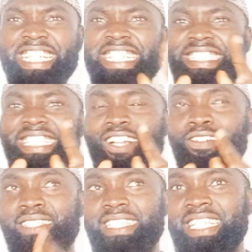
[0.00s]
The
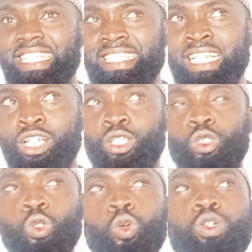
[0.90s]
second says,
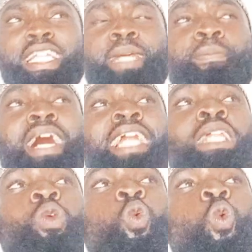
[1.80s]

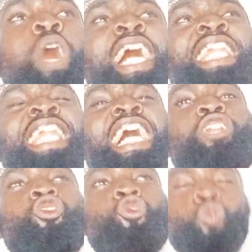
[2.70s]
Duribal
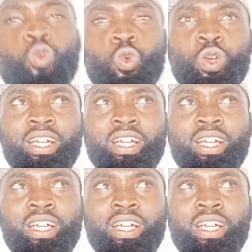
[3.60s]
waladu.